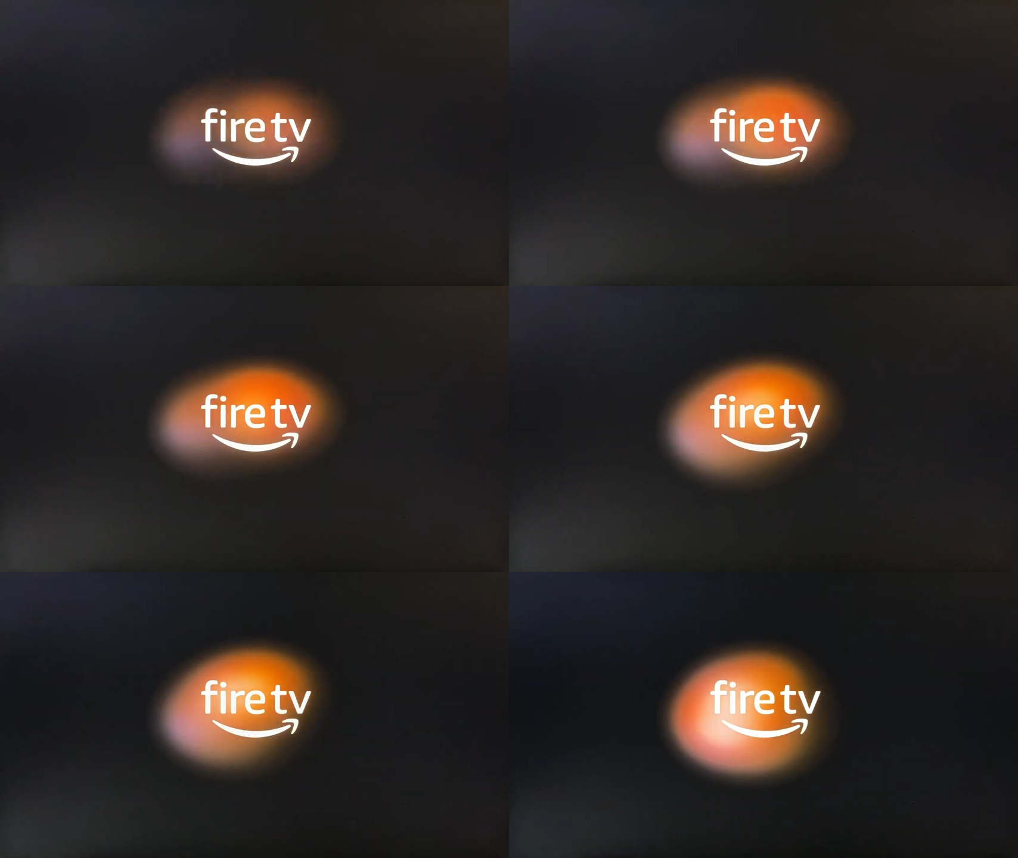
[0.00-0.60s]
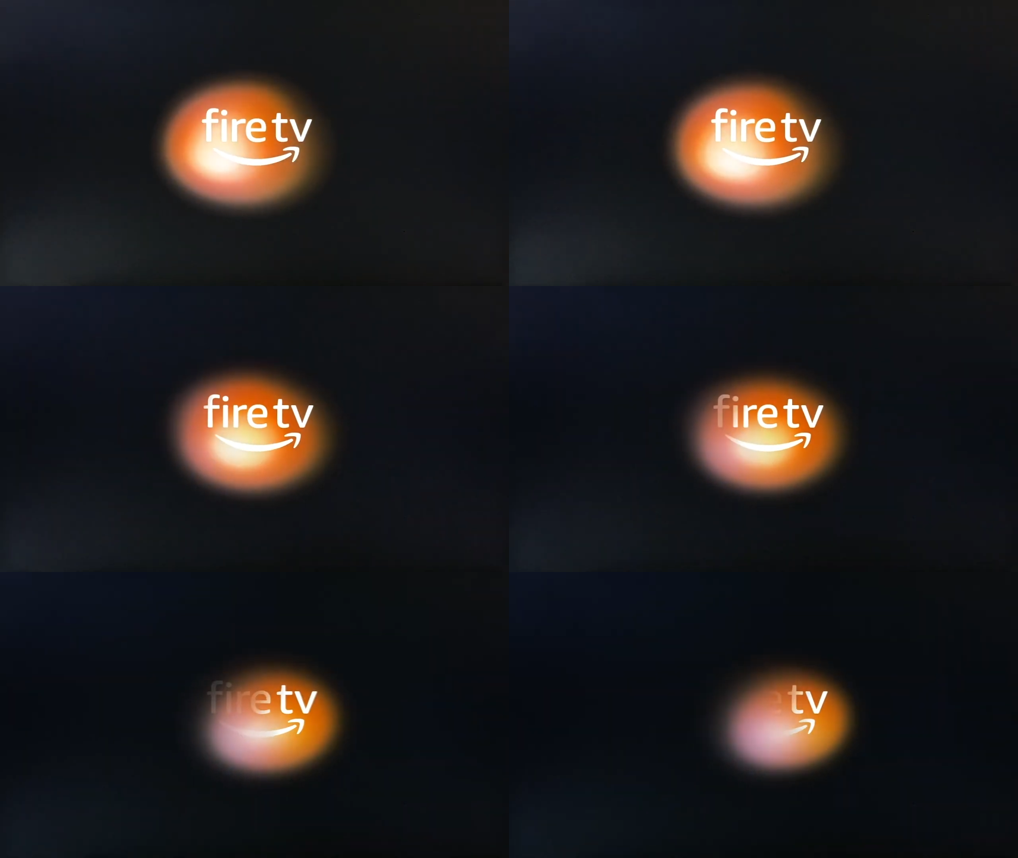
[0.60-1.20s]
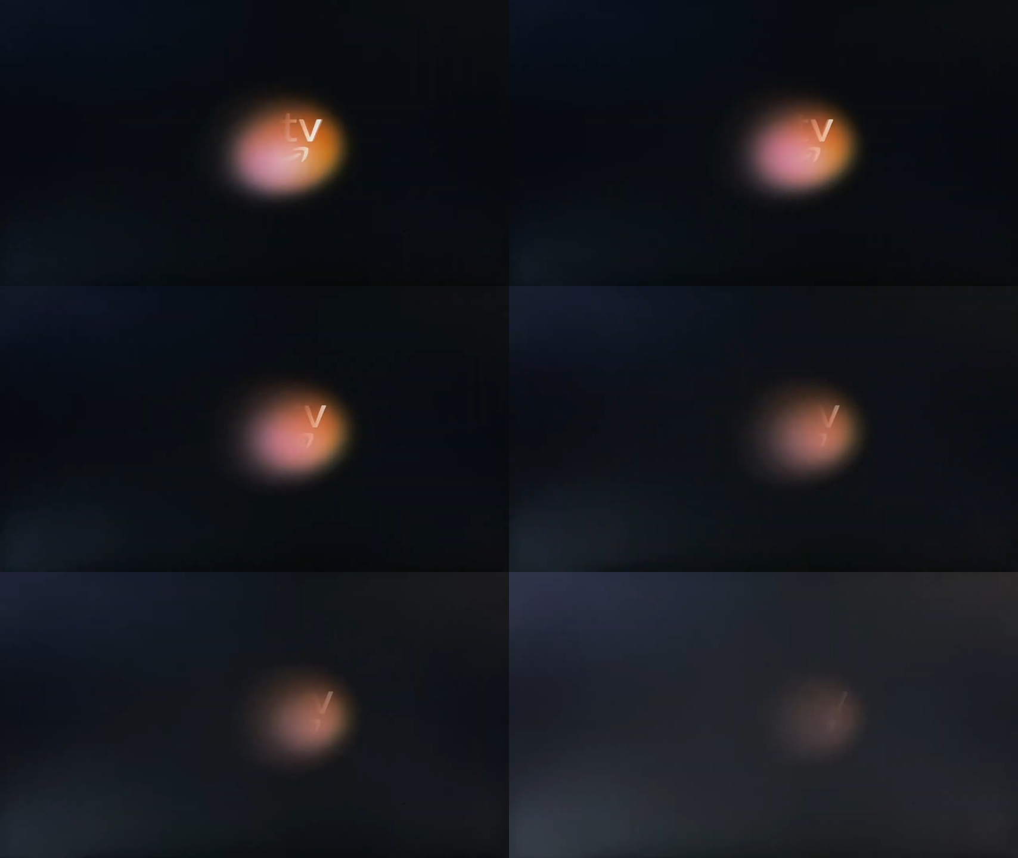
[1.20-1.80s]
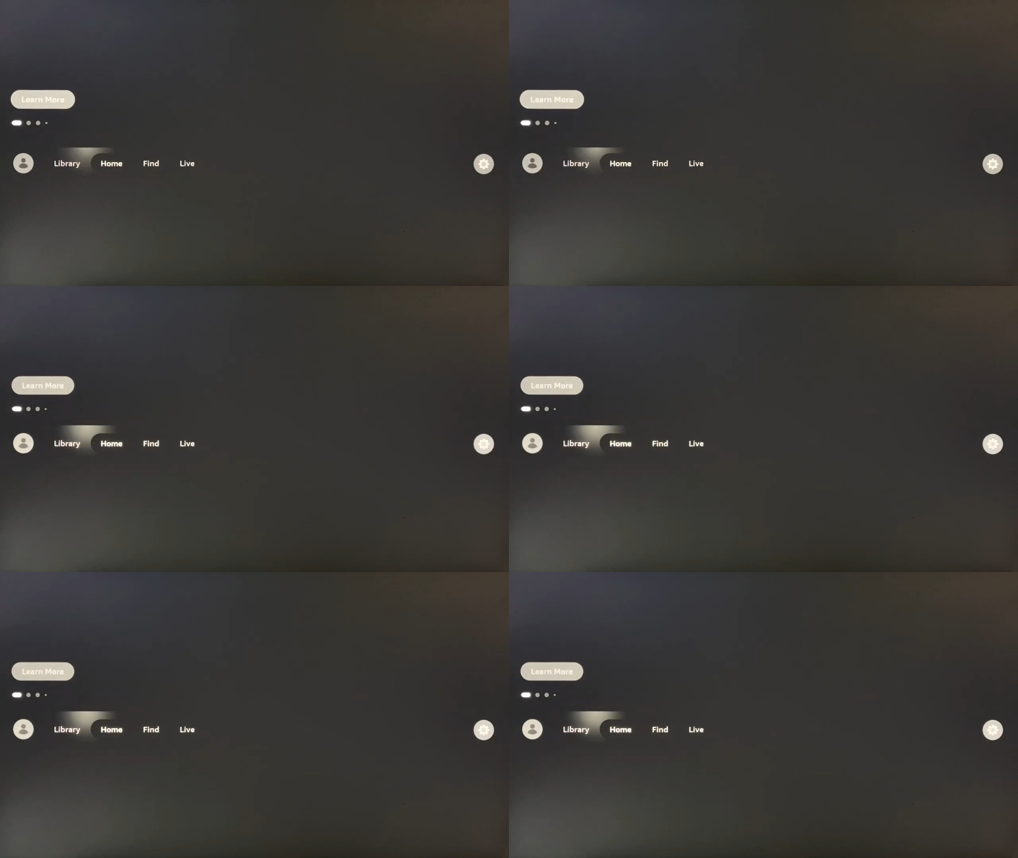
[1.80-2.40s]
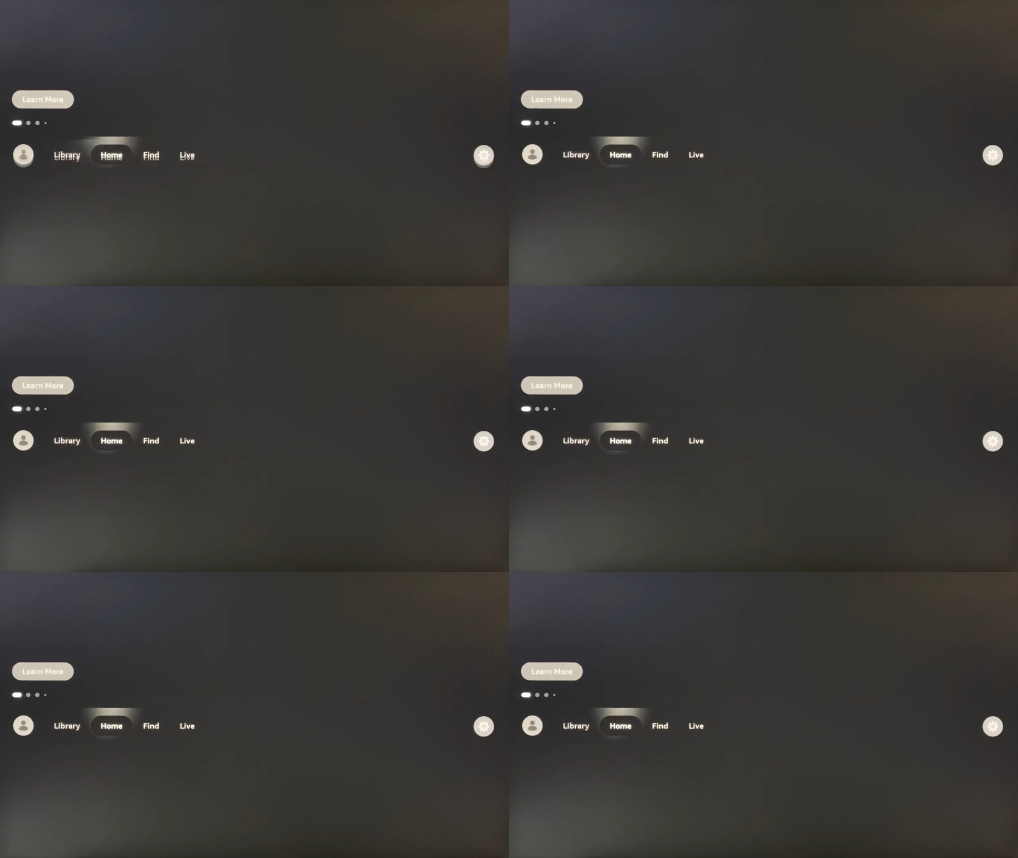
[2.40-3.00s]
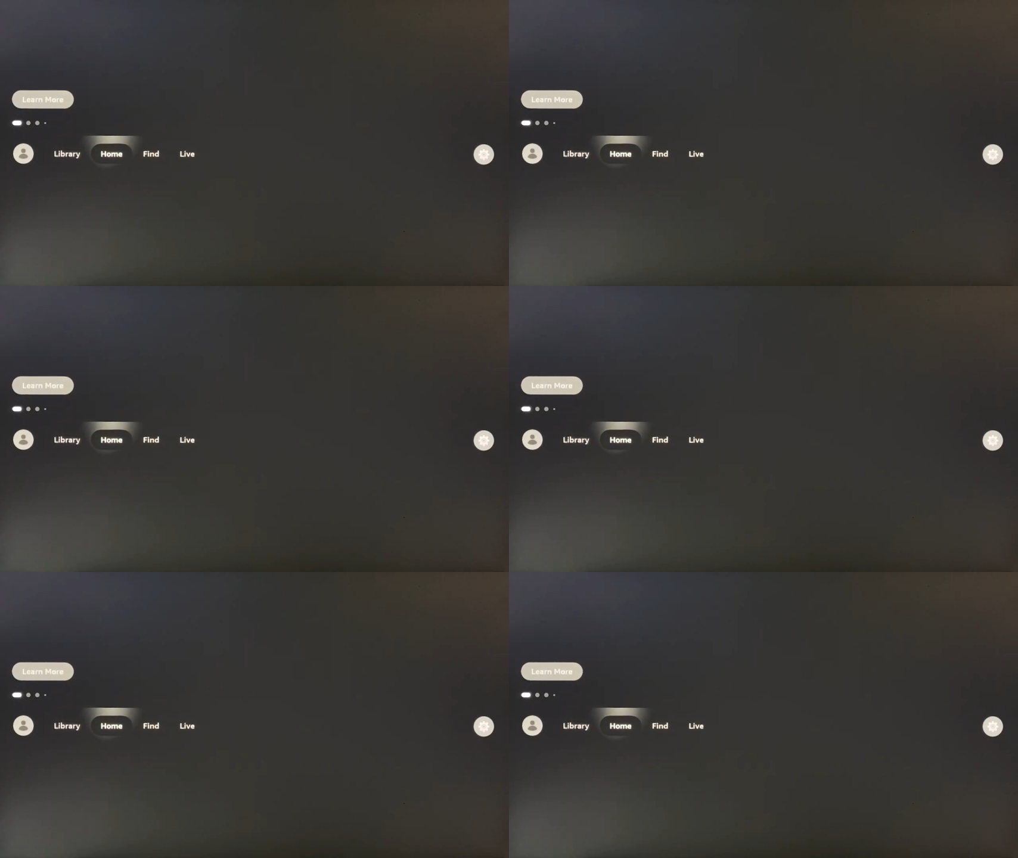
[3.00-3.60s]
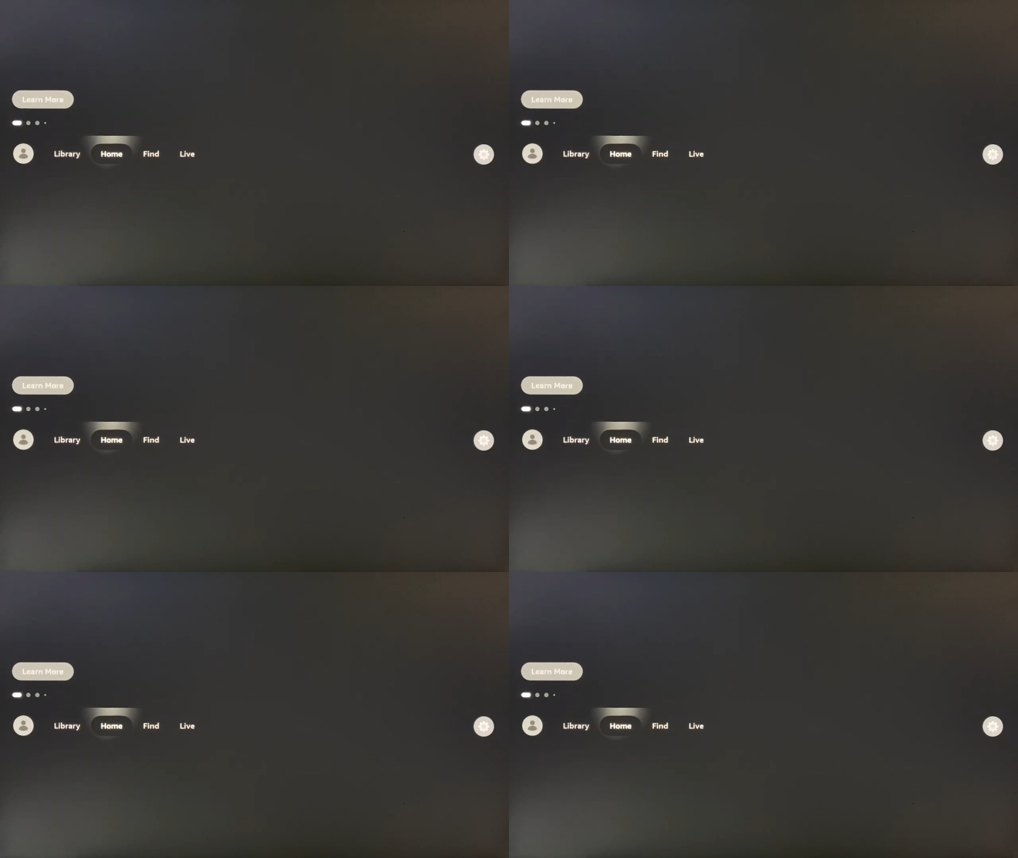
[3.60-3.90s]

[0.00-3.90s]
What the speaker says: [unreadable: no face in view]